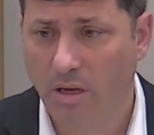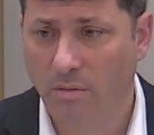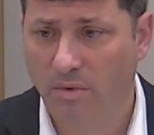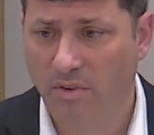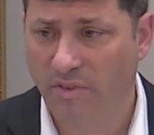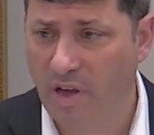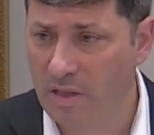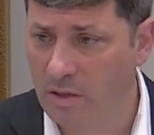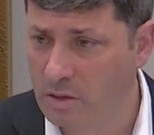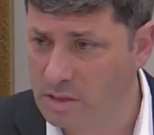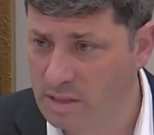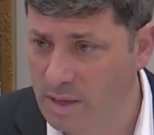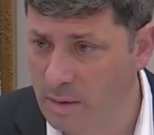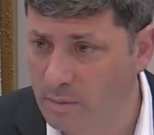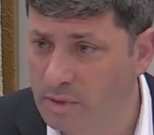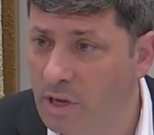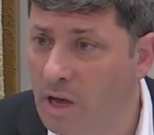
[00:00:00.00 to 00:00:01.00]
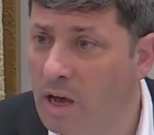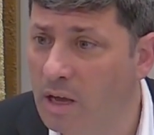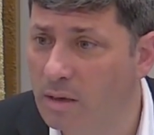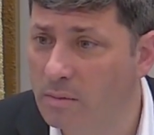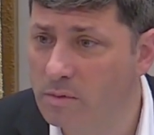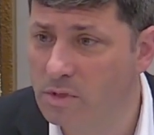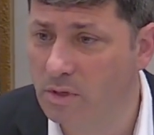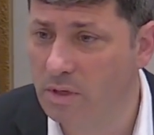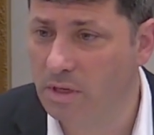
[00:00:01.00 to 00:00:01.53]
My father-in-law is a Talmud
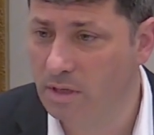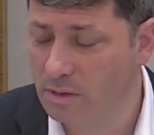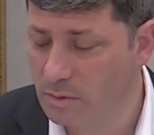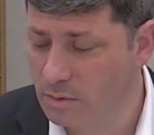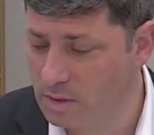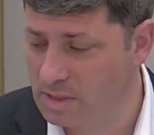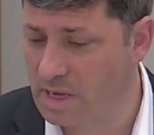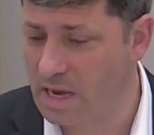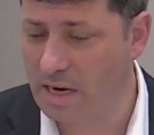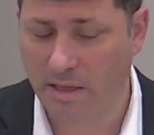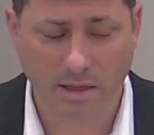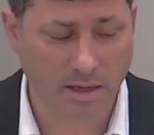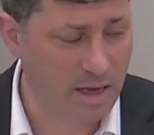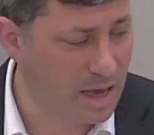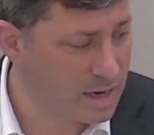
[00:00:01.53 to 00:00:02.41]
Chacham, so he knew exactly